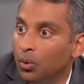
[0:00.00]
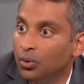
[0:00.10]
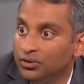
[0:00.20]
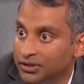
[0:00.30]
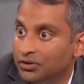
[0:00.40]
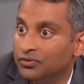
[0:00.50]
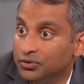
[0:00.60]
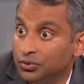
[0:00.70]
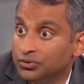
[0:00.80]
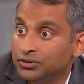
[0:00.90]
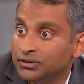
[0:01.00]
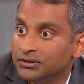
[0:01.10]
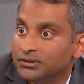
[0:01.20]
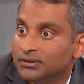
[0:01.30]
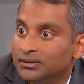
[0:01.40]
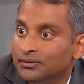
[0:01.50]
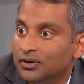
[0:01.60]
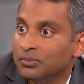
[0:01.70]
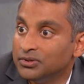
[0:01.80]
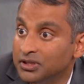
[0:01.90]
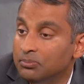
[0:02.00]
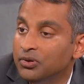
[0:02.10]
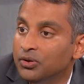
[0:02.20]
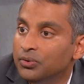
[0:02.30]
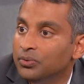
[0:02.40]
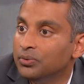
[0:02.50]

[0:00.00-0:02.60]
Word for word: own set of resources from a CPU,